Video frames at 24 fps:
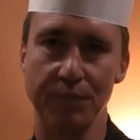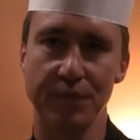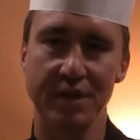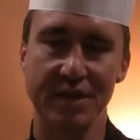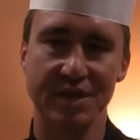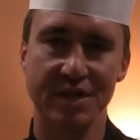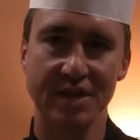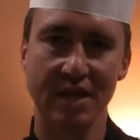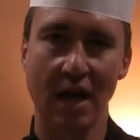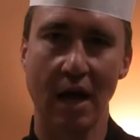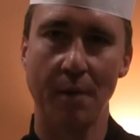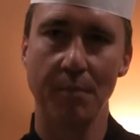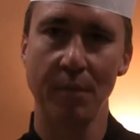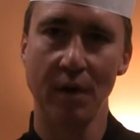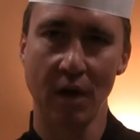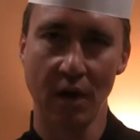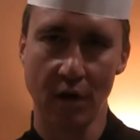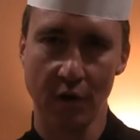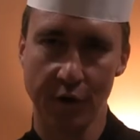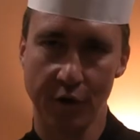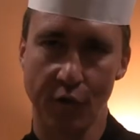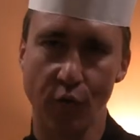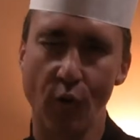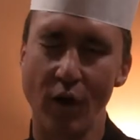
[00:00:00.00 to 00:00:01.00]
this step,
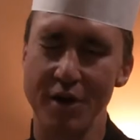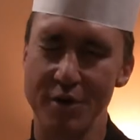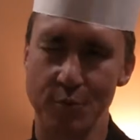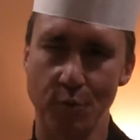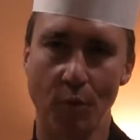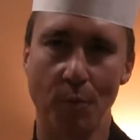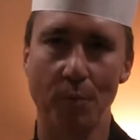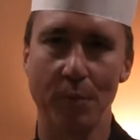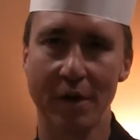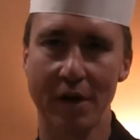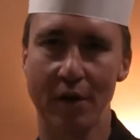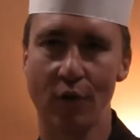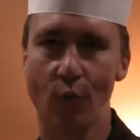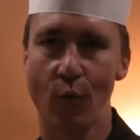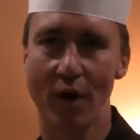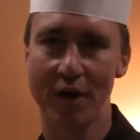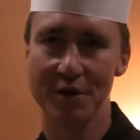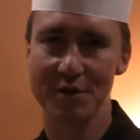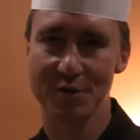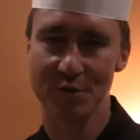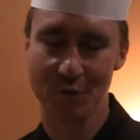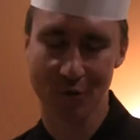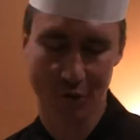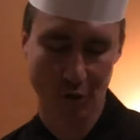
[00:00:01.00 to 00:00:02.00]
your rice won't be quite
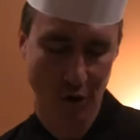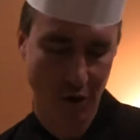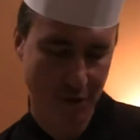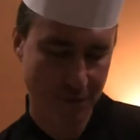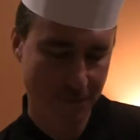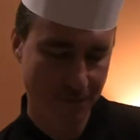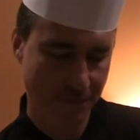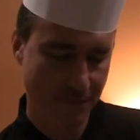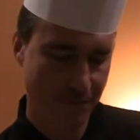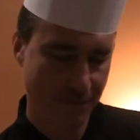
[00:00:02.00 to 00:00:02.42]
as good.